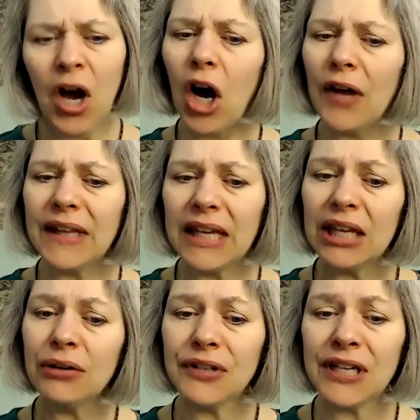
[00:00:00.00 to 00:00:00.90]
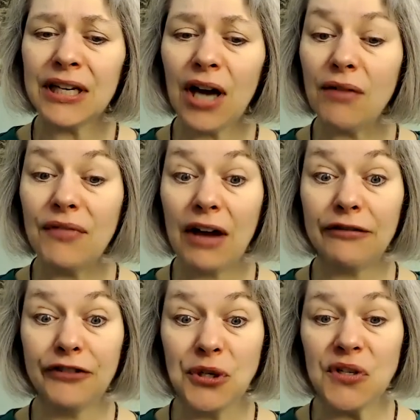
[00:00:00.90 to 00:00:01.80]
On the evening of
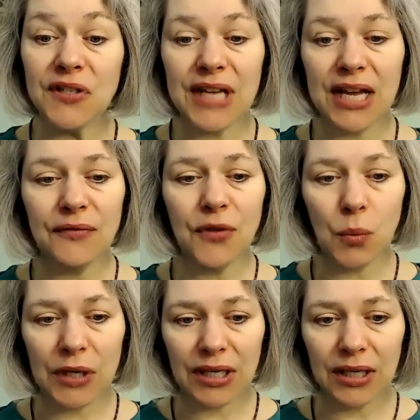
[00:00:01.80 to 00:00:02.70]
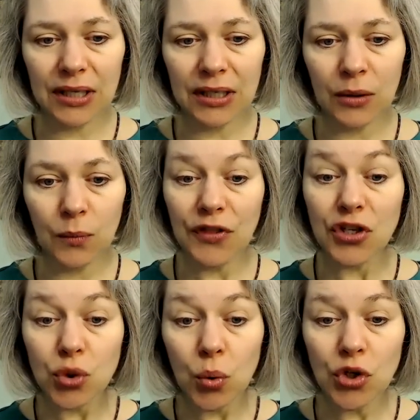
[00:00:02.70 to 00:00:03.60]
that first day of the week, when the
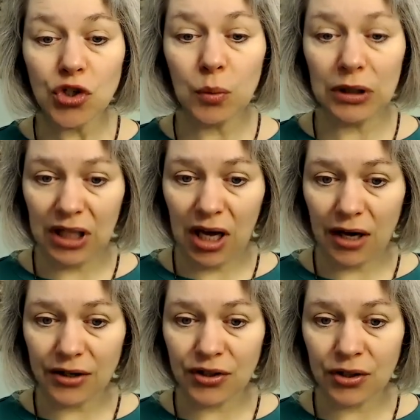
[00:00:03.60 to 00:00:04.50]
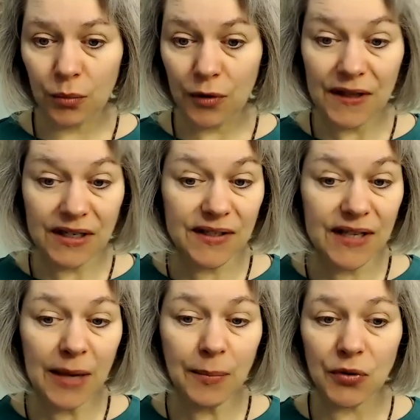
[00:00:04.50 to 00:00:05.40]
doors were locked where the
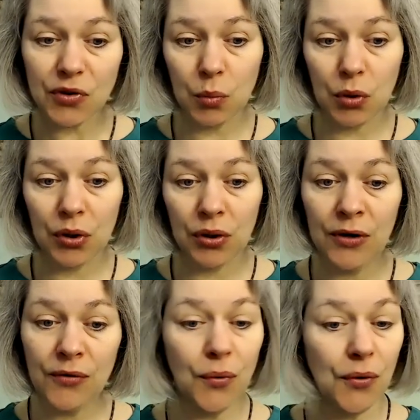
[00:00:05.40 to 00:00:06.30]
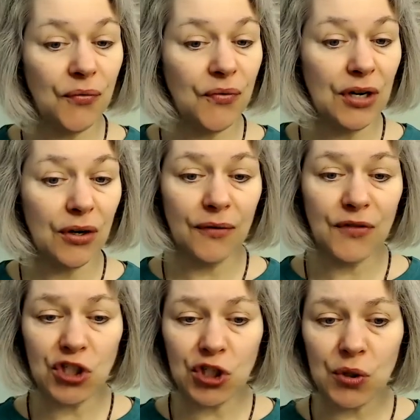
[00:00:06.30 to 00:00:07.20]
disciples were for fear of
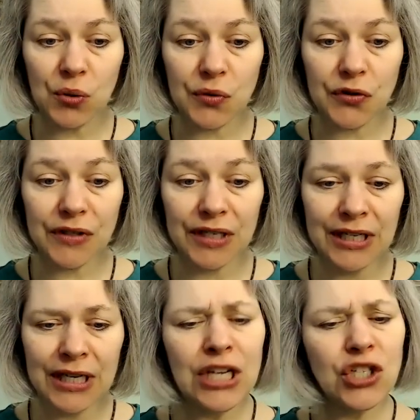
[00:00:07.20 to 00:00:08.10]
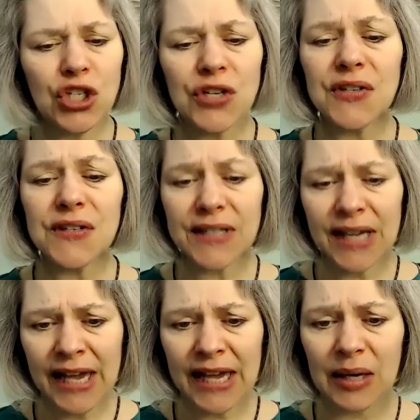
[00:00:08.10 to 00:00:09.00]
the Jews, Jesus
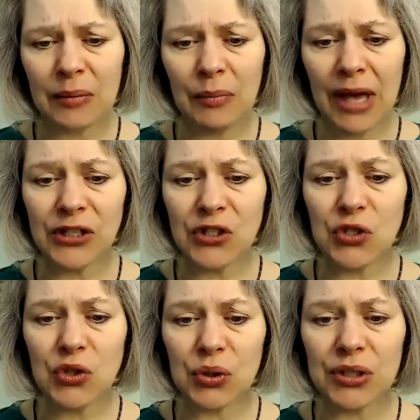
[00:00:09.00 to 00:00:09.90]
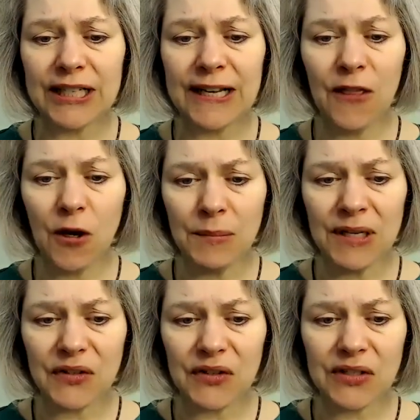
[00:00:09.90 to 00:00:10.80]
came and stood in their
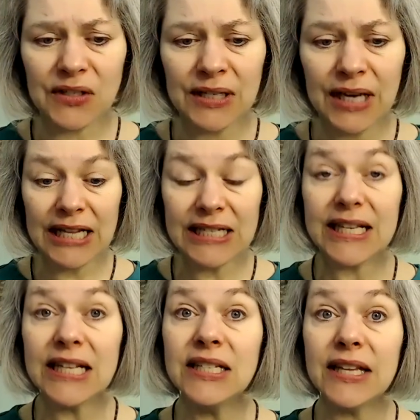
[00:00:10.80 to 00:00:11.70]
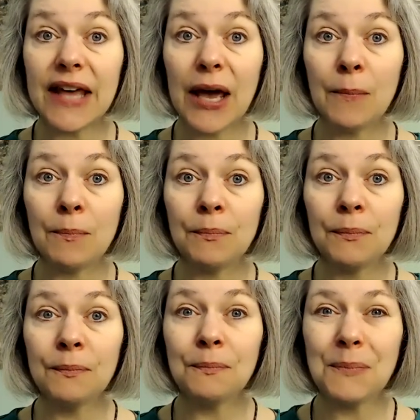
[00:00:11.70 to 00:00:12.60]
midst and said to them,
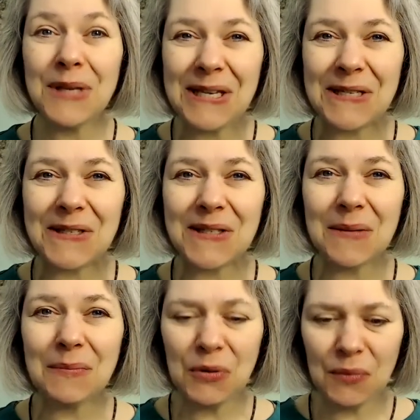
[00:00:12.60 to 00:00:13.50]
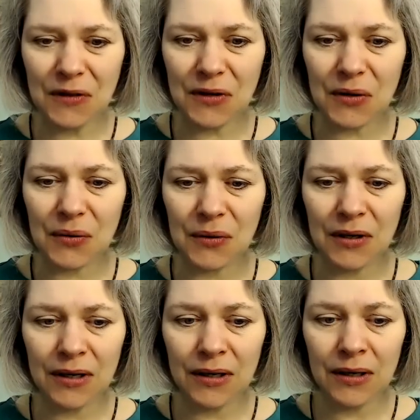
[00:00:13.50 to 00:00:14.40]
Peace be with you.
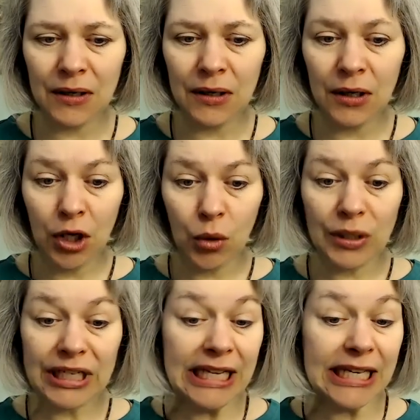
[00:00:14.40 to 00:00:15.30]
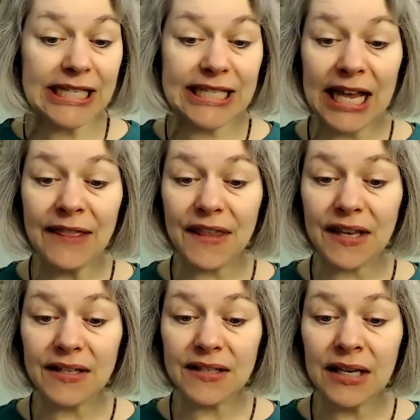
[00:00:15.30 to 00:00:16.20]
When he had said
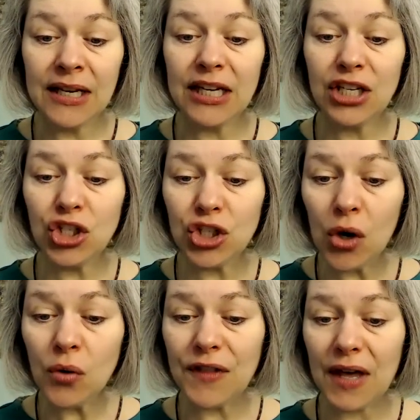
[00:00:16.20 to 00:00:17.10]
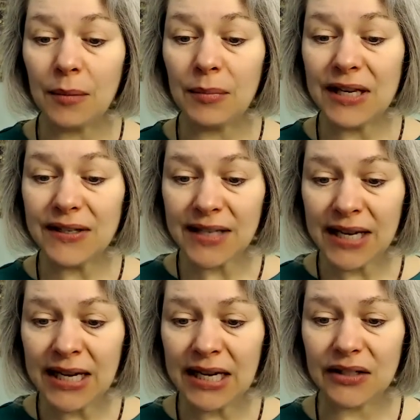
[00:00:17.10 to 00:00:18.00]
this, he showed them his
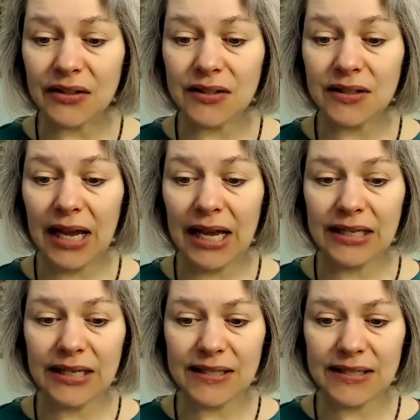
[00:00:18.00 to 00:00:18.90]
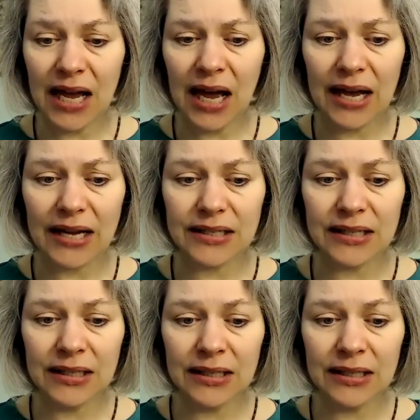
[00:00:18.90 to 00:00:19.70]
hands and his side.